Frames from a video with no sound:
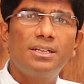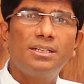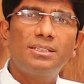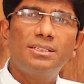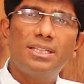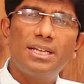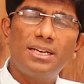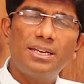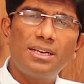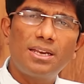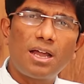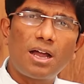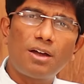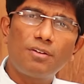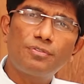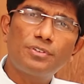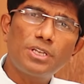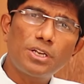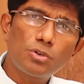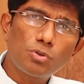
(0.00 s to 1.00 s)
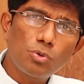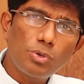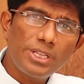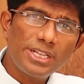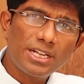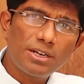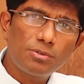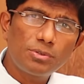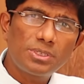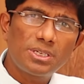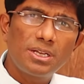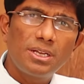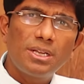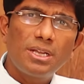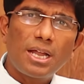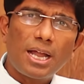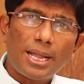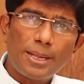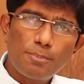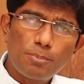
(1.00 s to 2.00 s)
then after ruling out
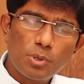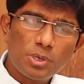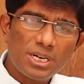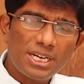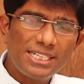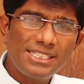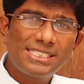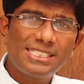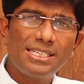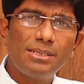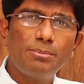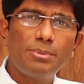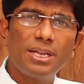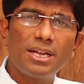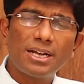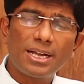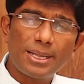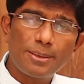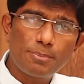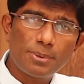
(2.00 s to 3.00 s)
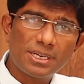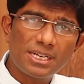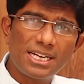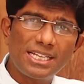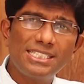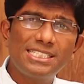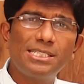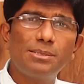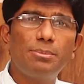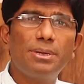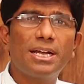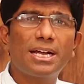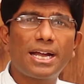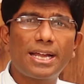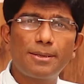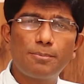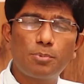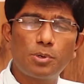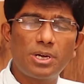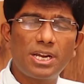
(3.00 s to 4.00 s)
hypoglycemia, hyperglycemia,
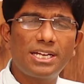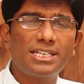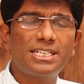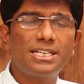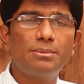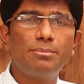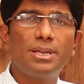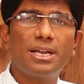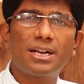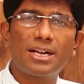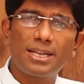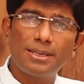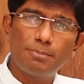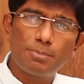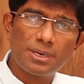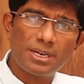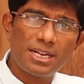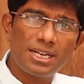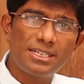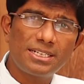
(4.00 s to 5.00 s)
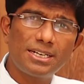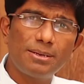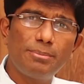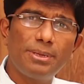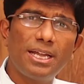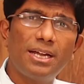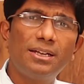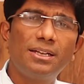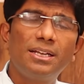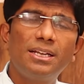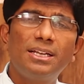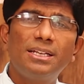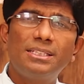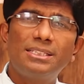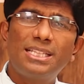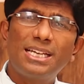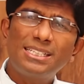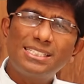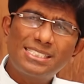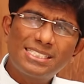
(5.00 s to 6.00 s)
hyponatremia, hypernatremia,
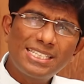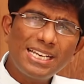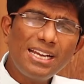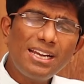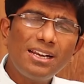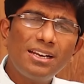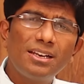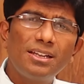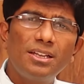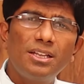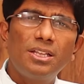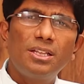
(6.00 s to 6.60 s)
then still